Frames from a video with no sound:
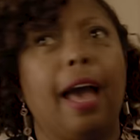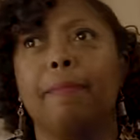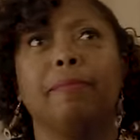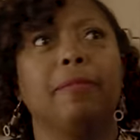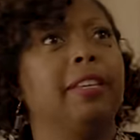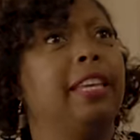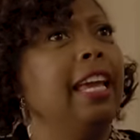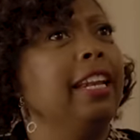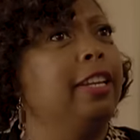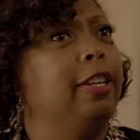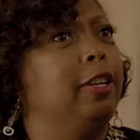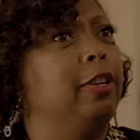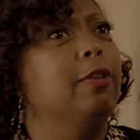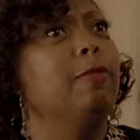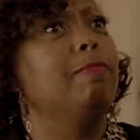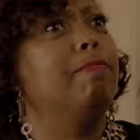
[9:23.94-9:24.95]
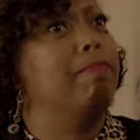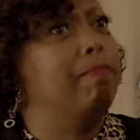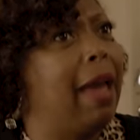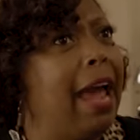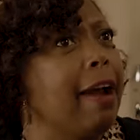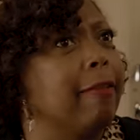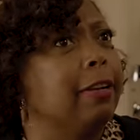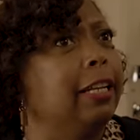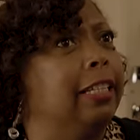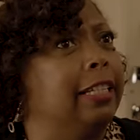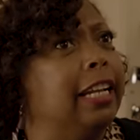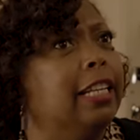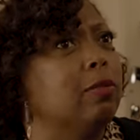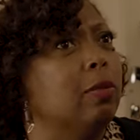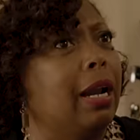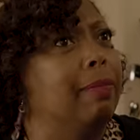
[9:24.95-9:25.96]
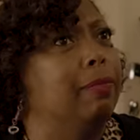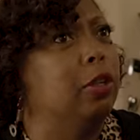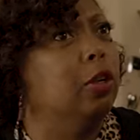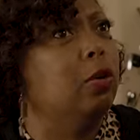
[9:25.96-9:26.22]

I'm getting you married. That's what I'm